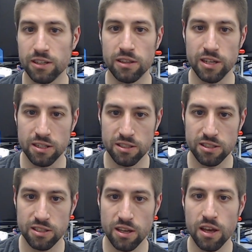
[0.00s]

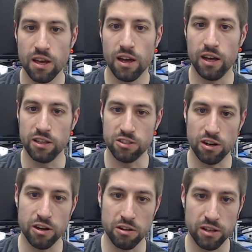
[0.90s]
lists on this
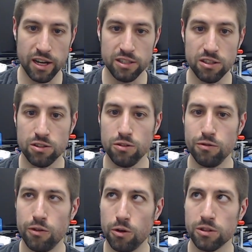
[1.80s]
audio lines a
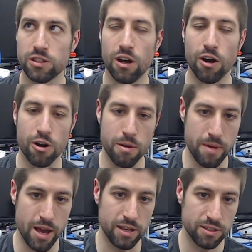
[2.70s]
2-volt
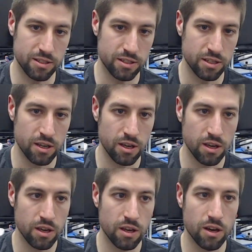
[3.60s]
RMS
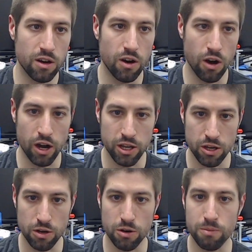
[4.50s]

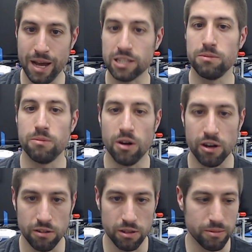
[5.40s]
audio, maximum
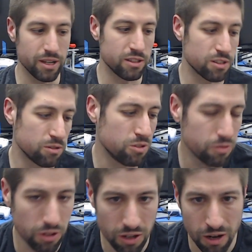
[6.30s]
audio limit. And so
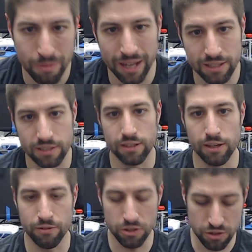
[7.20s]
2-volt RMS,
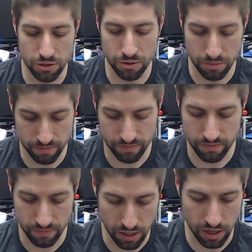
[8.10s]
if you assume
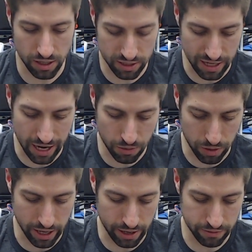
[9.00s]
sine
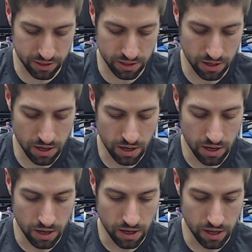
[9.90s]
waves,
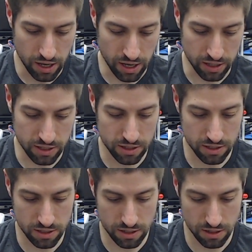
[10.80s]

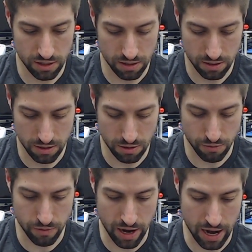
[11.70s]
it's
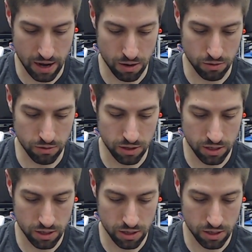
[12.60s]
around